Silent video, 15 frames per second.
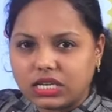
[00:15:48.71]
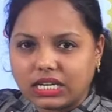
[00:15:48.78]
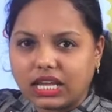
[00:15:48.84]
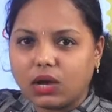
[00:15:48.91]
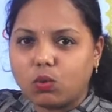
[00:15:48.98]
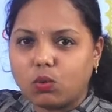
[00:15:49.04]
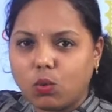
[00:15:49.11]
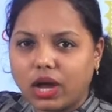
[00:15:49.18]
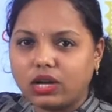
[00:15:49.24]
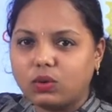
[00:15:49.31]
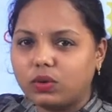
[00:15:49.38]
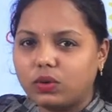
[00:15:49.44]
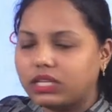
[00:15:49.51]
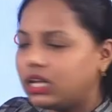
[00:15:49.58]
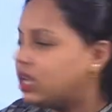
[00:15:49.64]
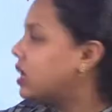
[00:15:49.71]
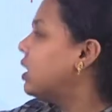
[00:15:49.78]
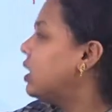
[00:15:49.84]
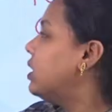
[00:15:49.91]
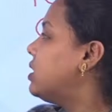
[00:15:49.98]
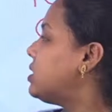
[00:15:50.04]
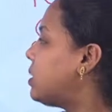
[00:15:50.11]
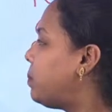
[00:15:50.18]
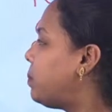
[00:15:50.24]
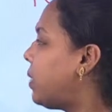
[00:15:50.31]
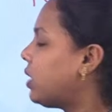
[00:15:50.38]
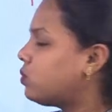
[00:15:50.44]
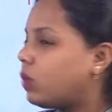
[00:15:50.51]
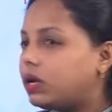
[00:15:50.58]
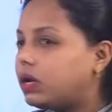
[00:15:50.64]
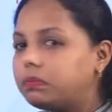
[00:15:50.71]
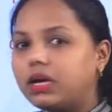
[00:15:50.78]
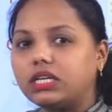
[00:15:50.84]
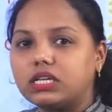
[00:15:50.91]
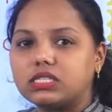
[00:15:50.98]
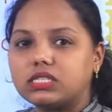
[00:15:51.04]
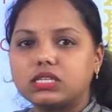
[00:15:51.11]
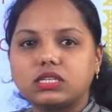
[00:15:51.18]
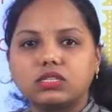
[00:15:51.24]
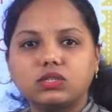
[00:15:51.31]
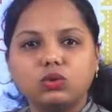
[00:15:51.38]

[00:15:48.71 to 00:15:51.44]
take 1 over there, they subtract 1 minus 6.